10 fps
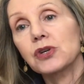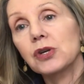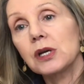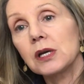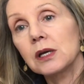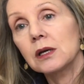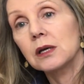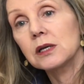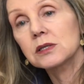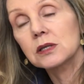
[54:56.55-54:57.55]
She
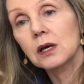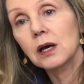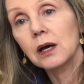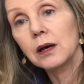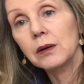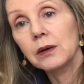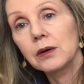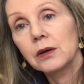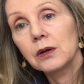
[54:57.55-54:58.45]
is uh,